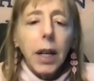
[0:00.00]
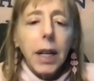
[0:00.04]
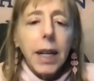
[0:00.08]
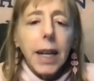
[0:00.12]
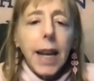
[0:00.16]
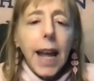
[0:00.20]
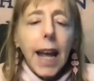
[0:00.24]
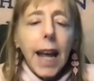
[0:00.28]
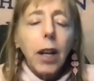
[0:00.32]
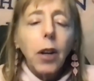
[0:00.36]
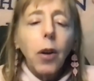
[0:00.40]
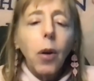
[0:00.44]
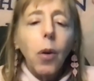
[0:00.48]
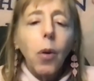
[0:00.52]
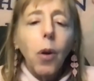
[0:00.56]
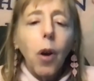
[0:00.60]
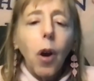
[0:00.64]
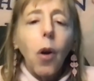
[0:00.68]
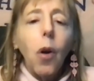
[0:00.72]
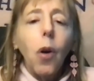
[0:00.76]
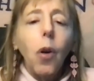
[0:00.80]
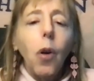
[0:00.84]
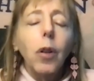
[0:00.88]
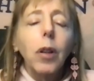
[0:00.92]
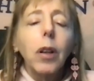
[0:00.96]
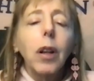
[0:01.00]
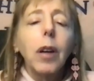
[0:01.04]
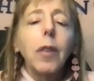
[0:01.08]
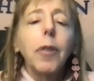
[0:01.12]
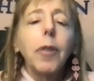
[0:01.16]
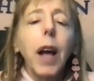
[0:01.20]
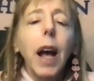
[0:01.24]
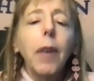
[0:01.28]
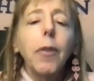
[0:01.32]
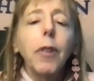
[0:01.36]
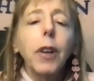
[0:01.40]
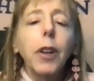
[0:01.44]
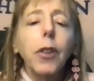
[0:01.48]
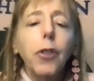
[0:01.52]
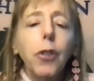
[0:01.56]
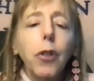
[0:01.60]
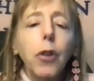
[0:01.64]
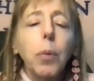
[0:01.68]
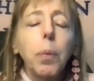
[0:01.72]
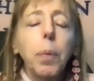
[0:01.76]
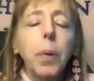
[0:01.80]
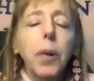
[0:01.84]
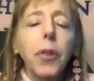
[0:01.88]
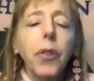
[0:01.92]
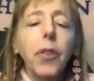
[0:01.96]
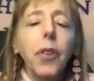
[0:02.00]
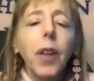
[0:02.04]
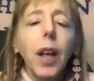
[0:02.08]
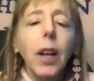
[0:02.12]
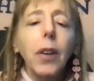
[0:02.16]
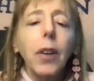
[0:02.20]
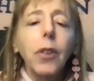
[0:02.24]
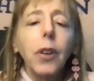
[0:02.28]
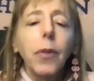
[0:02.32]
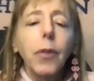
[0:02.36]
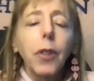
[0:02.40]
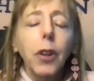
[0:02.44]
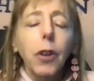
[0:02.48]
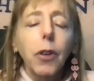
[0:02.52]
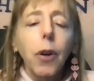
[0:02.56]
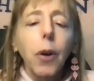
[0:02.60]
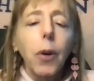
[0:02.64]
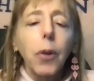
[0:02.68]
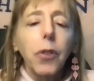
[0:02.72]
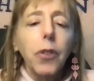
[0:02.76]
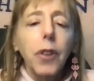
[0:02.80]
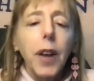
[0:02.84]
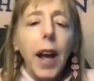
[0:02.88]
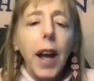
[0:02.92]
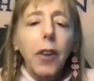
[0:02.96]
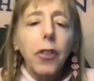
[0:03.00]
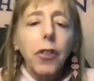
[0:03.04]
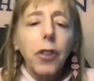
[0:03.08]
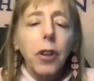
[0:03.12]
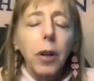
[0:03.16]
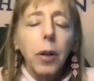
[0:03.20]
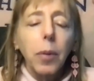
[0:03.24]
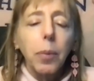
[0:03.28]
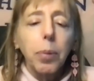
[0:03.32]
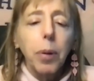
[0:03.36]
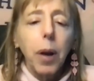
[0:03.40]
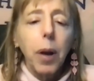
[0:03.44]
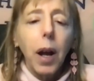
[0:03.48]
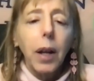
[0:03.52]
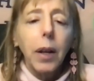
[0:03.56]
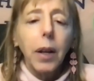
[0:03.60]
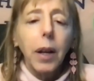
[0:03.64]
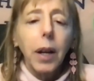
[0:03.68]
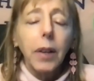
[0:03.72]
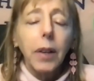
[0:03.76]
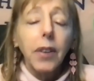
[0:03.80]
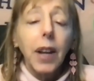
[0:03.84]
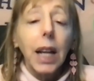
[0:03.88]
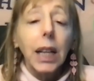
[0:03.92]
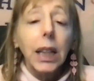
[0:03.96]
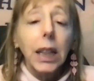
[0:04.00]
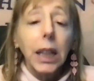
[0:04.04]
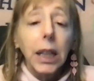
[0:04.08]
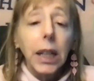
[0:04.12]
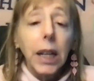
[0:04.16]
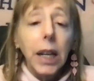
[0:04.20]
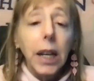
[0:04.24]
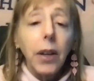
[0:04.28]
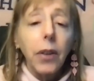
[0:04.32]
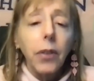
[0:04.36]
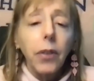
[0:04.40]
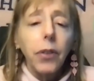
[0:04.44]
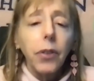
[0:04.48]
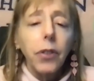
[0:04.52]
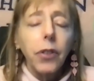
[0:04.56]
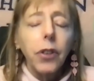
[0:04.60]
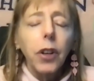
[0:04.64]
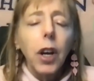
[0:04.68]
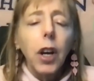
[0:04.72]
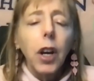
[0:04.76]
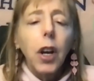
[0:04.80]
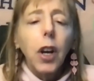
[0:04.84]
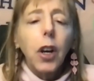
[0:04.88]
NATO goal of having 2% of the gross national product at least